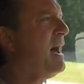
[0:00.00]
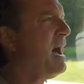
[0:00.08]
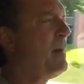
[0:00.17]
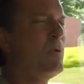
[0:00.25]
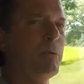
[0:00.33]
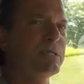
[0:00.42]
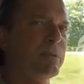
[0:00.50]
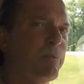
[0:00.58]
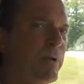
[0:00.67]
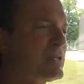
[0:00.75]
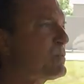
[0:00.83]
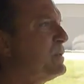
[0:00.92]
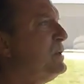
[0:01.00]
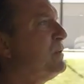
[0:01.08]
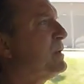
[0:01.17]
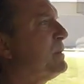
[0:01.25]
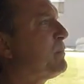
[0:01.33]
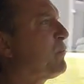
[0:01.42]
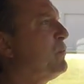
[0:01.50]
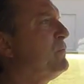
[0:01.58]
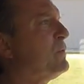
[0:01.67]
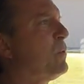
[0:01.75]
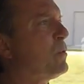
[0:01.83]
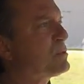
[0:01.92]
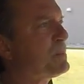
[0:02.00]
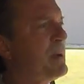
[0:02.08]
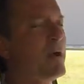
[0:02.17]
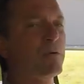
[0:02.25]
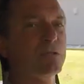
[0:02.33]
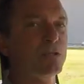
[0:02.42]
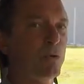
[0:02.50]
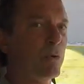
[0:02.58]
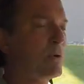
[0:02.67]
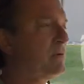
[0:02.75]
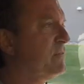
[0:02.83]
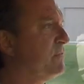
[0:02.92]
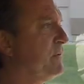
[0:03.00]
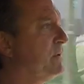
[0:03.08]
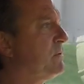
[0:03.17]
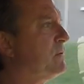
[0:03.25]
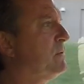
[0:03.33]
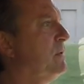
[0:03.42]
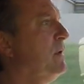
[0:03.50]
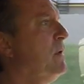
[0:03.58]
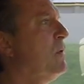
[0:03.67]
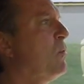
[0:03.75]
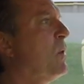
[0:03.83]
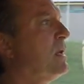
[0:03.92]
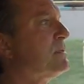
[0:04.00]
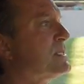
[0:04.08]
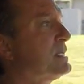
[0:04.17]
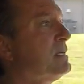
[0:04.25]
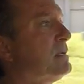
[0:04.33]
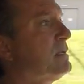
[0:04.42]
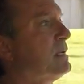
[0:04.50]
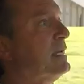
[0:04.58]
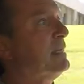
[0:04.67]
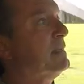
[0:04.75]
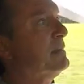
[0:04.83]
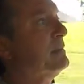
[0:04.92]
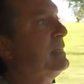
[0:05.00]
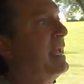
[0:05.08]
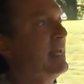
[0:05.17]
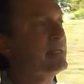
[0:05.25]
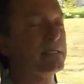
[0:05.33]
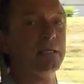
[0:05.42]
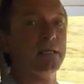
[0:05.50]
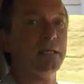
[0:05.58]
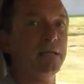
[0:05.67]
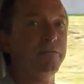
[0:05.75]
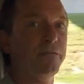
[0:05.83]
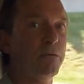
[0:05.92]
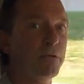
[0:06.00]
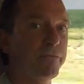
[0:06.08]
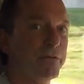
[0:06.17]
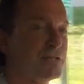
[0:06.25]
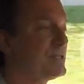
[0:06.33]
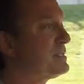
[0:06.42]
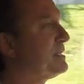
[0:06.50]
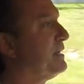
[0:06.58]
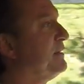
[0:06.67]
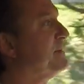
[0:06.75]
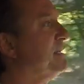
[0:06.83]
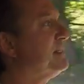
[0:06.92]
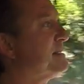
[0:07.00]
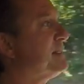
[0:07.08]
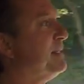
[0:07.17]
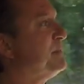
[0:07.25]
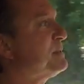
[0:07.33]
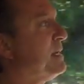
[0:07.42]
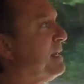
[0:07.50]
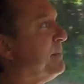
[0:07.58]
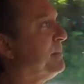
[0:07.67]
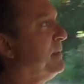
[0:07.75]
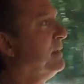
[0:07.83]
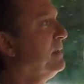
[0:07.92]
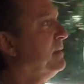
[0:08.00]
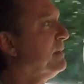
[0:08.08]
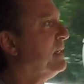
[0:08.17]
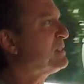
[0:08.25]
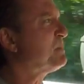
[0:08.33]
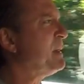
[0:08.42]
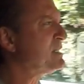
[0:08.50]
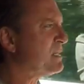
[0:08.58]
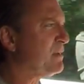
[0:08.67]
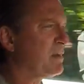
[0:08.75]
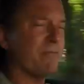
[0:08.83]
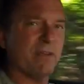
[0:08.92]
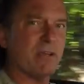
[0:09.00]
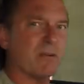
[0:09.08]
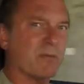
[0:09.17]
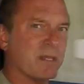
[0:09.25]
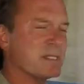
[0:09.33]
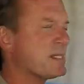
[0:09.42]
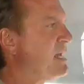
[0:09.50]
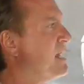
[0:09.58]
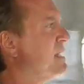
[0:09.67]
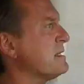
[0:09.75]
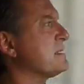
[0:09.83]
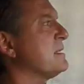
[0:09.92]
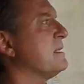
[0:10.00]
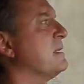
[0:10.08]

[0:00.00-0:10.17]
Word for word: I'm always impressed when you can improve the horsepower and torque of a vehicle while still enhancing the fuel efficiency of it at the same time, especially on a vehicle this size.